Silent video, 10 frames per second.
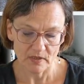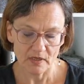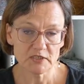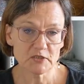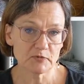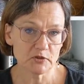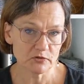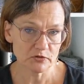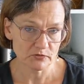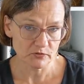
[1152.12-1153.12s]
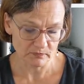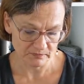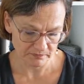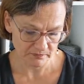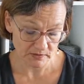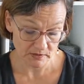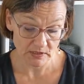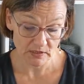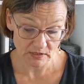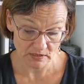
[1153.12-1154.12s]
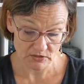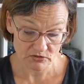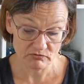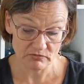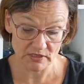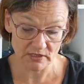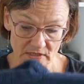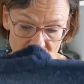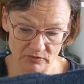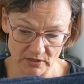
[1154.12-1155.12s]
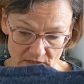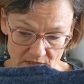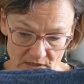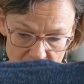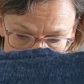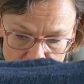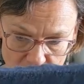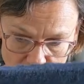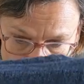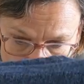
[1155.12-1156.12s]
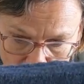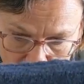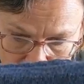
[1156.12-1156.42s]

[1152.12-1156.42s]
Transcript: It's beautiful. It is really, really beautiful.